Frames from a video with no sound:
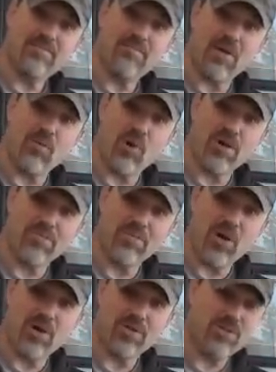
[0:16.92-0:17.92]
my water
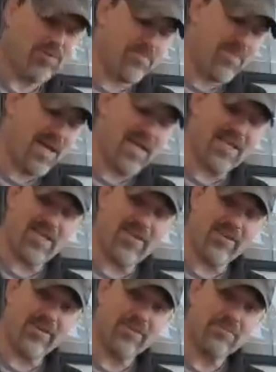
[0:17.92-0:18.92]
bottle bag
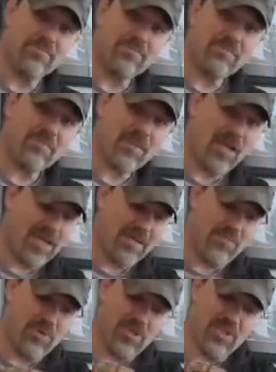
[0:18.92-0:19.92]
here. I
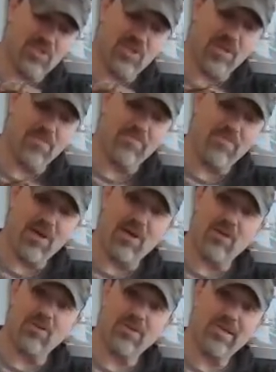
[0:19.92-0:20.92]
can put this on a
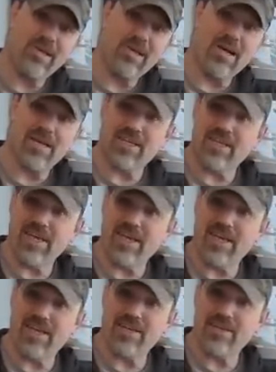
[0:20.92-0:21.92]
belt, I
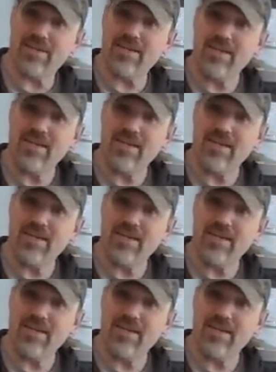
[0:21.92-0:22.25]
can